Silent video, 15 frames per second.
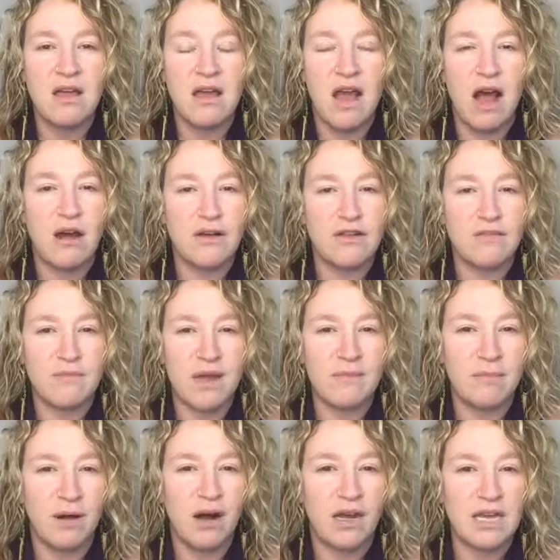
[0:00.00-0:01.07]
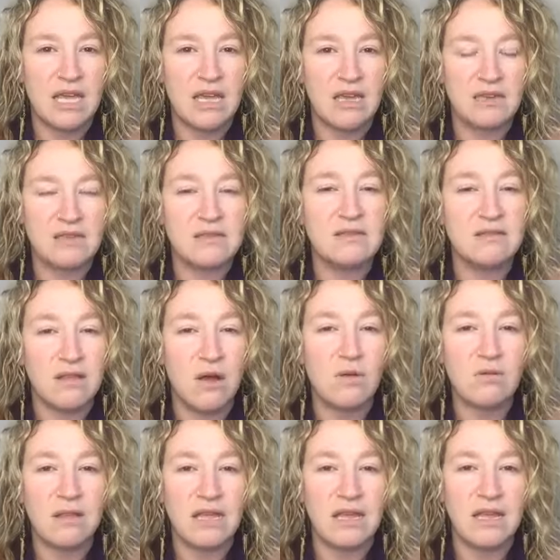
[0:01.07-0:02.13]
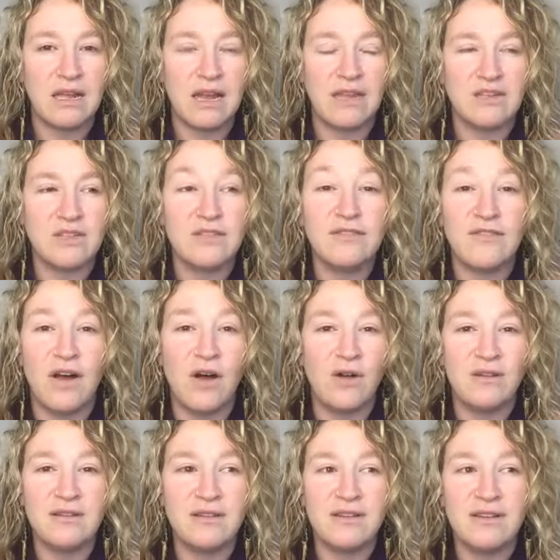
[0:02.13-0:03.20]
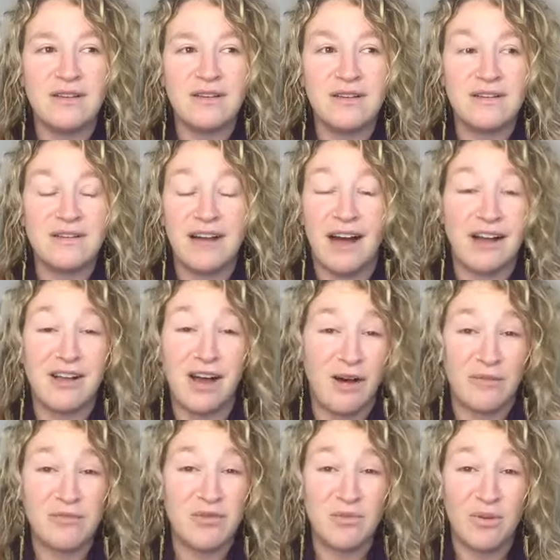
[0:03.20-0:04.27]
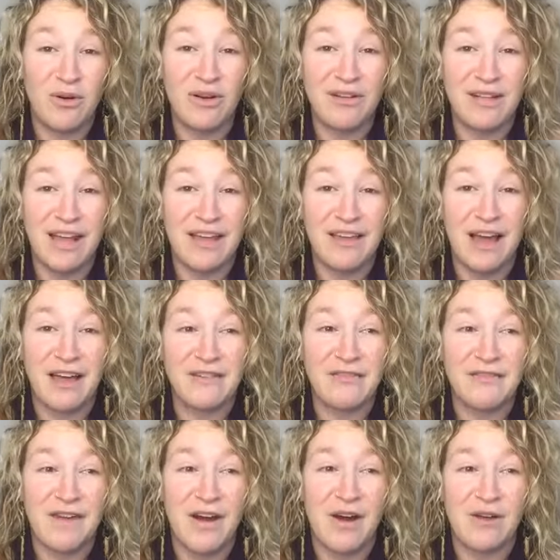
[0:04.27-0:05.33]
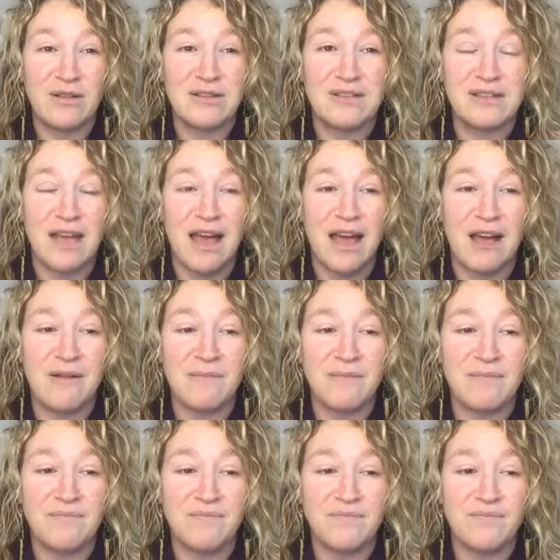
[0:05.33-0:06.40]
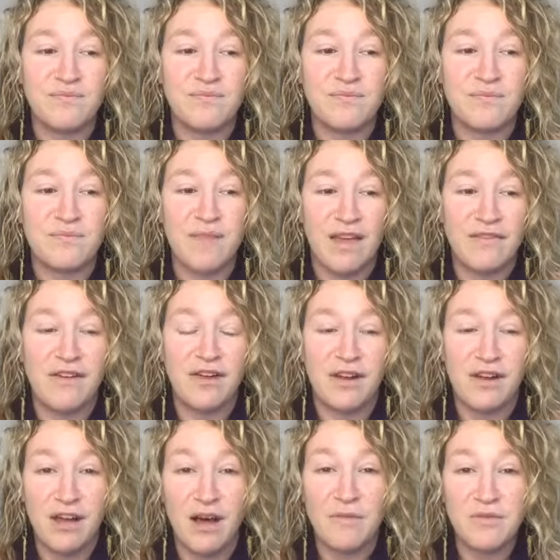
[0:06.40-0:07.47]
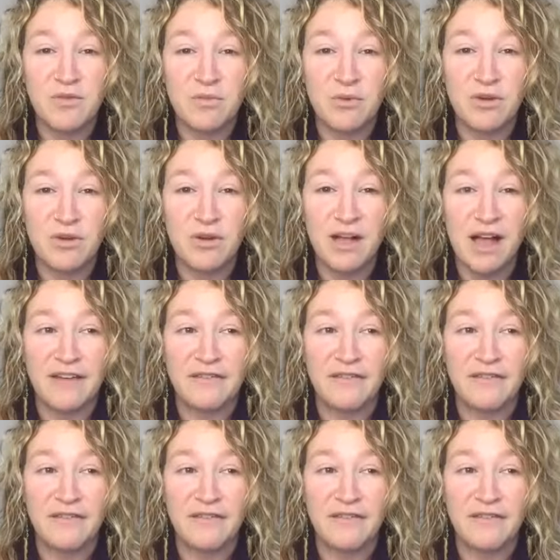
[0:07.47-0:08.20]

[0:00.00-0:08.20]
out of my body slowly and I just felt uncomfortable. I, I felt um I felt uncomfortable. I